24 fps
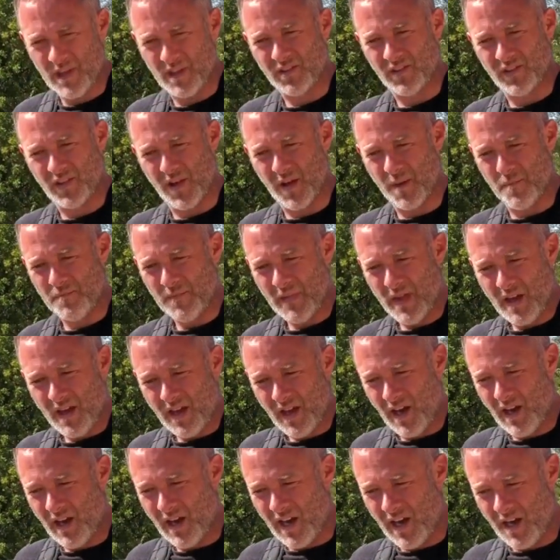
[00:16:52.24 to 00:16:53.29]
mixed
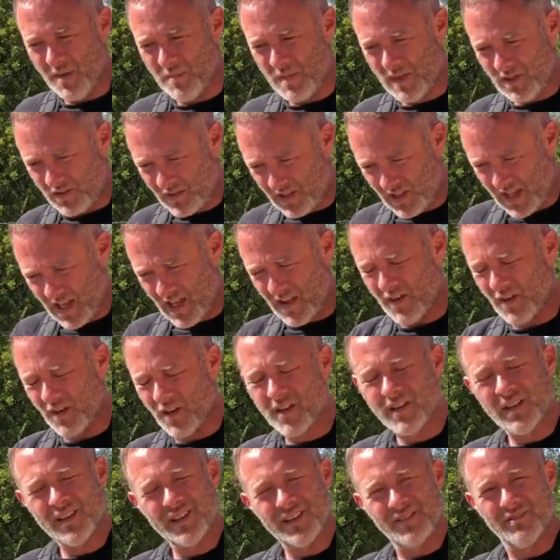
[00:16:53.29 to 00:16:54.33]
together,
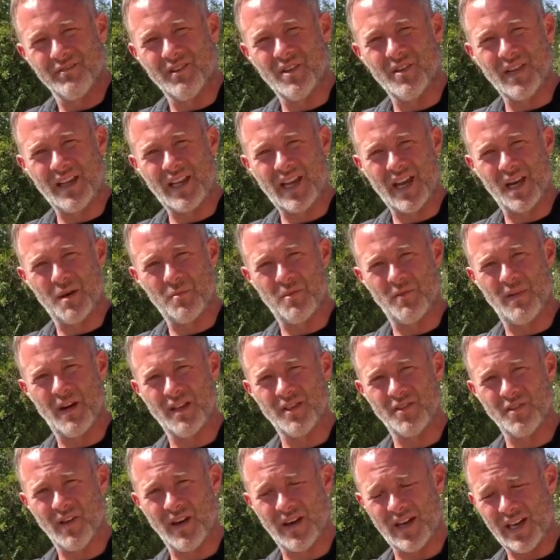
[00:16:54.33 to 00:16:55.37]
really kind of
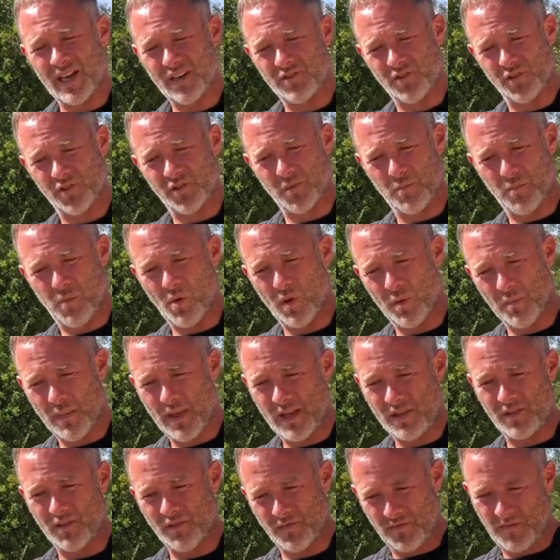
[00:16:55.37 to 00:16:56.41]
provides a lot of extra support,
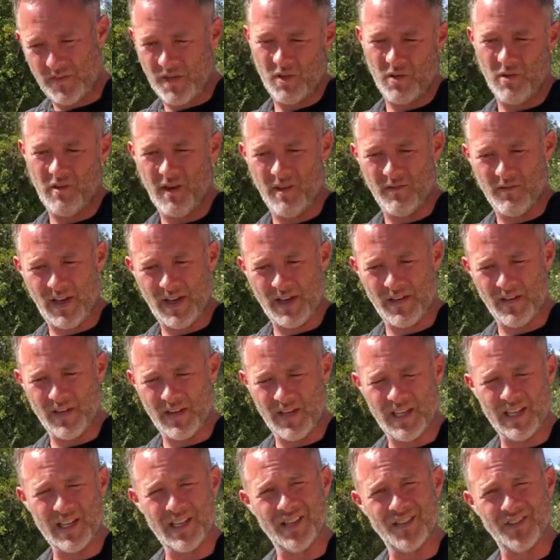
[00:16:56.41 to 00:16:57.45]
makes it feel a lot lighter
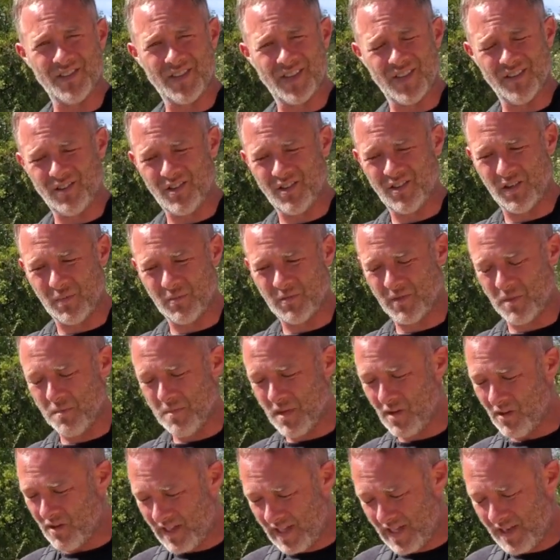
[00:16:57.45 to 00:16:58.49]
than it is, gives you some
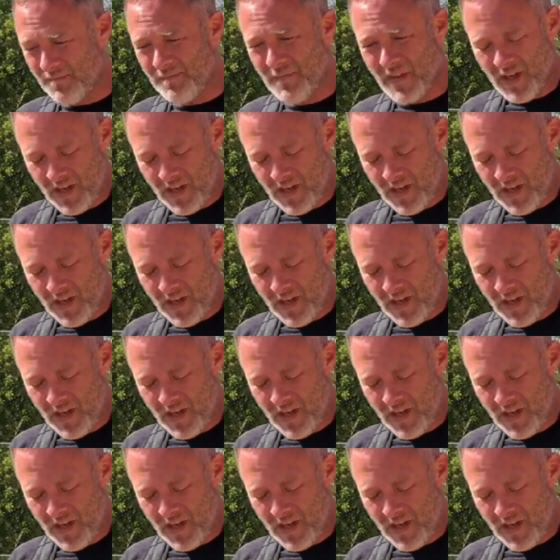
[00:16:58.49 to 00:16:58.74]
stability.